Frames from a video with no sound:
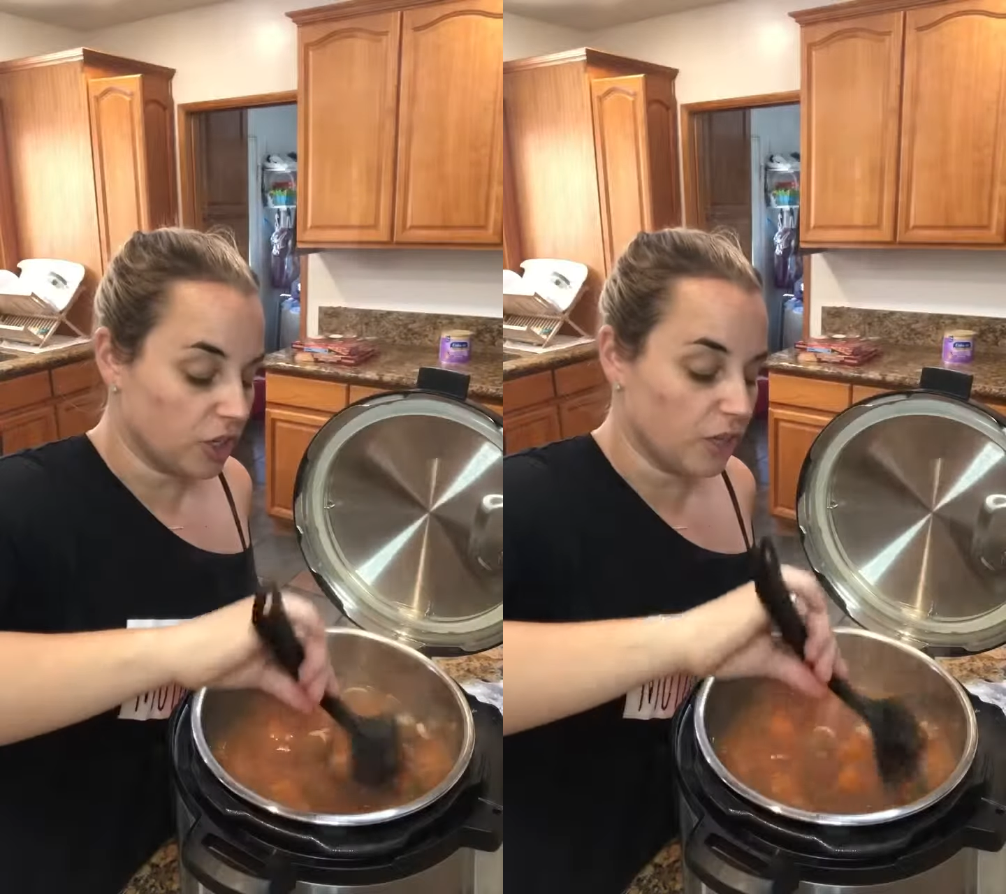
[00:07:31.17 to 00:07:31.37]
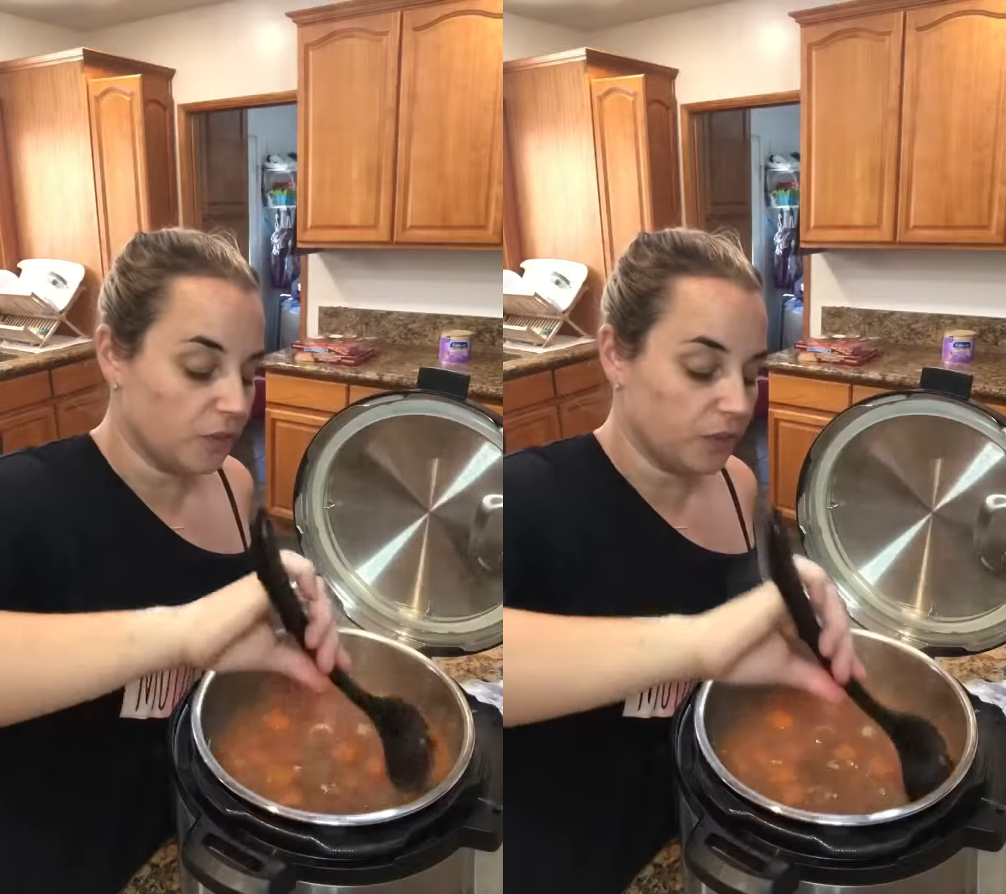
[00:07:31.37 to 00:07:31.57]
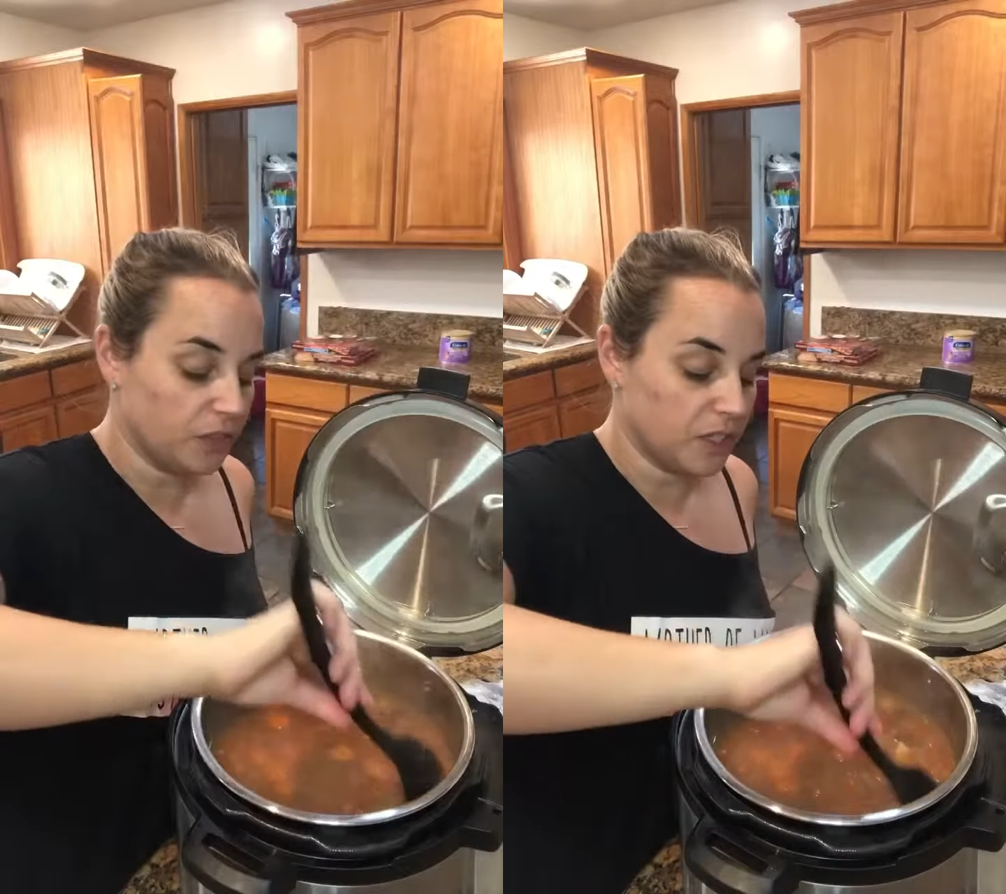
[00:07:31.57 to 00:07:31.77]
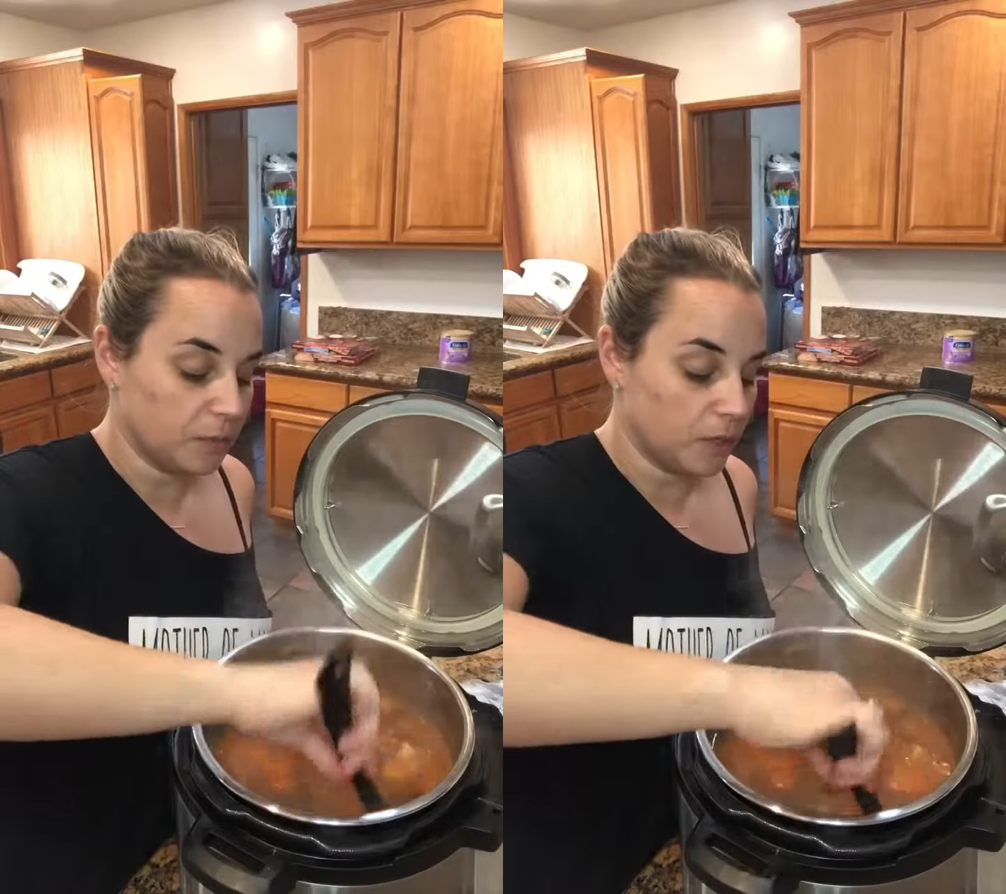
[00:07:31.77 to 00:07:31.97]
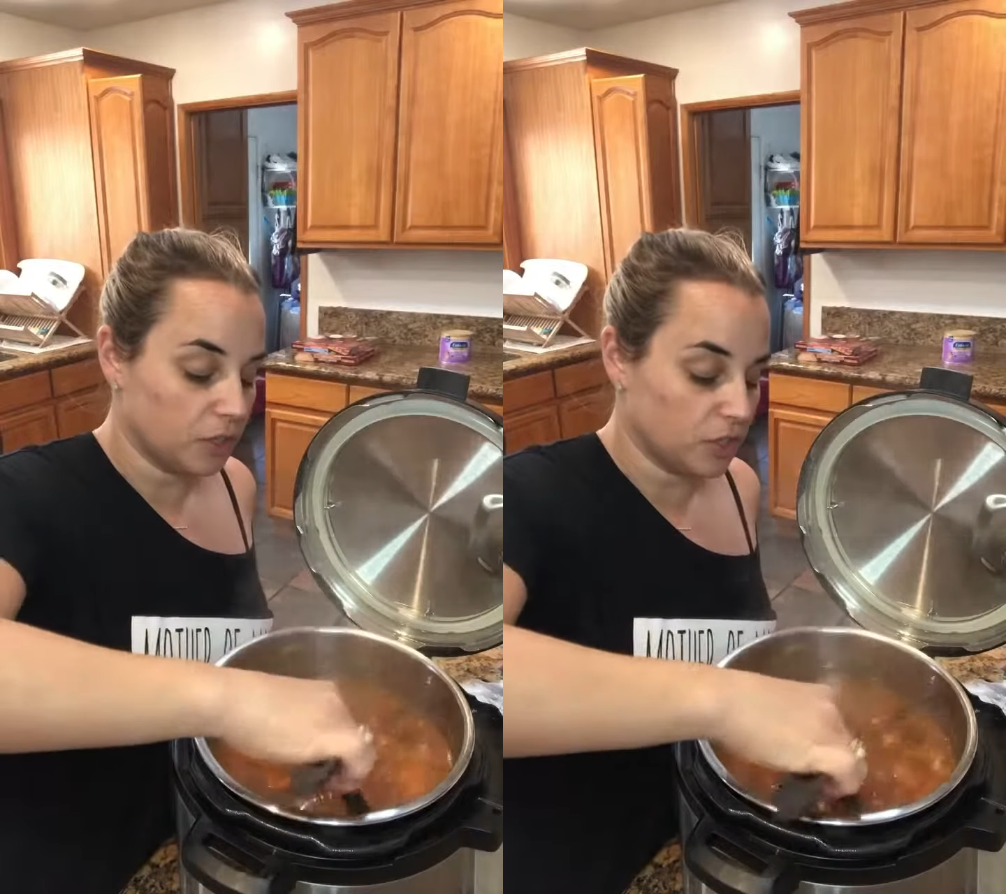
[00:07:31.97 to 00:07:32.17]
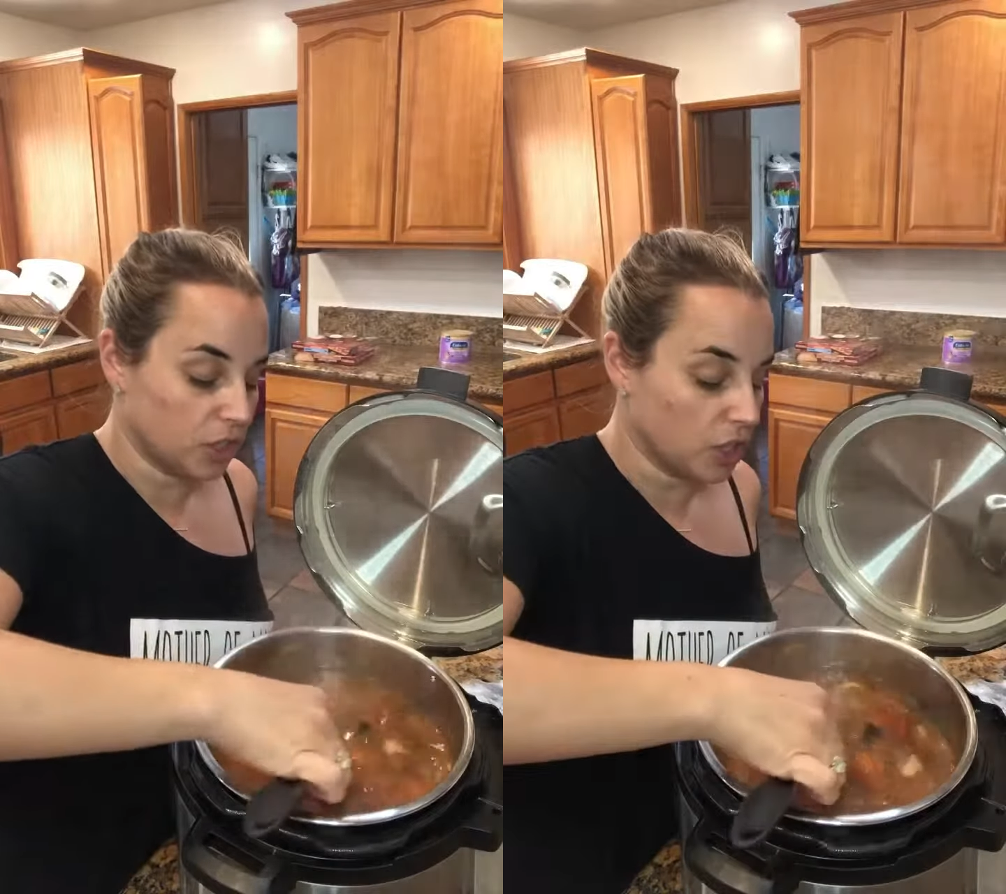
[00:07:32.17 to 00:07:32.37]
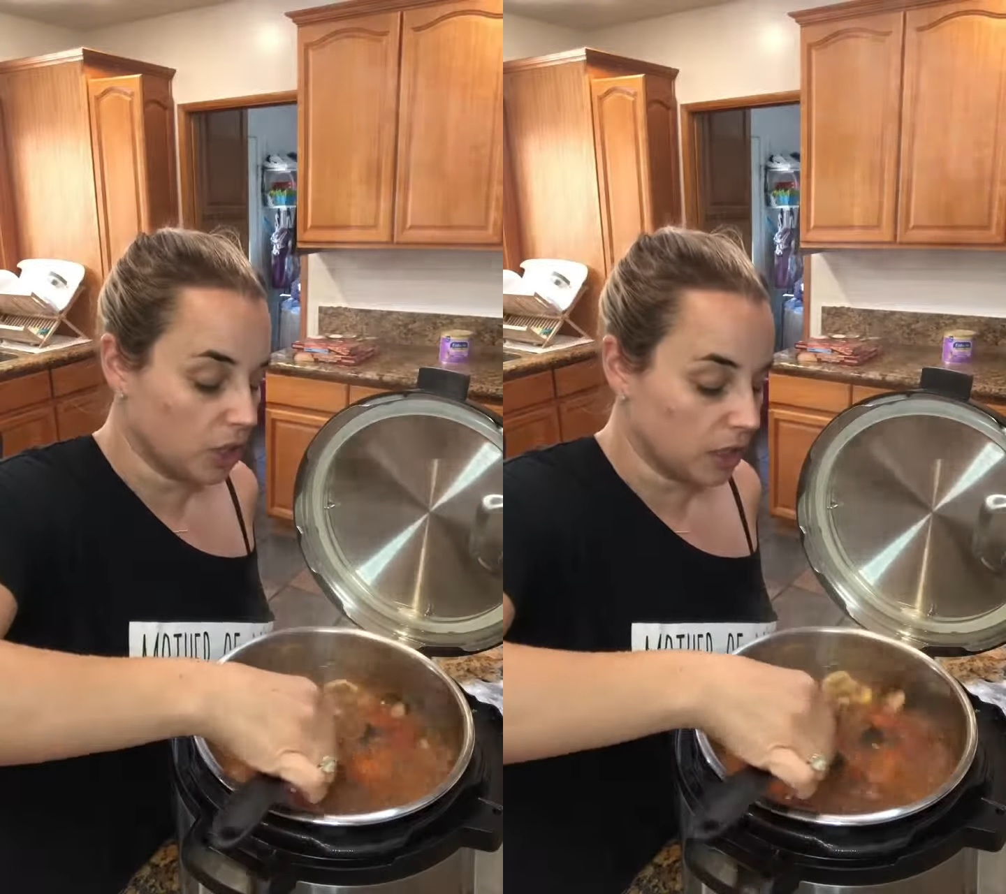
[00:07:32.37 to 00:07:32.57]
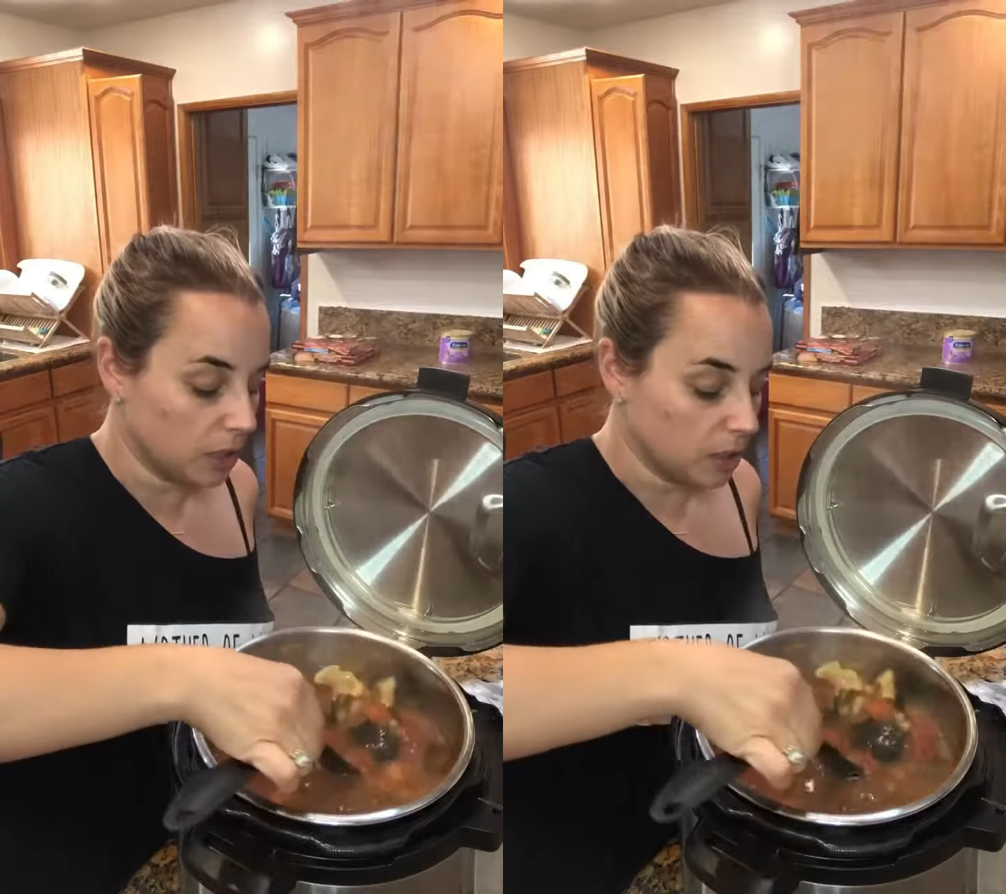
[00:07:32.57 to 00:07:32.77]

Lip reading: another 15 minutes to cook.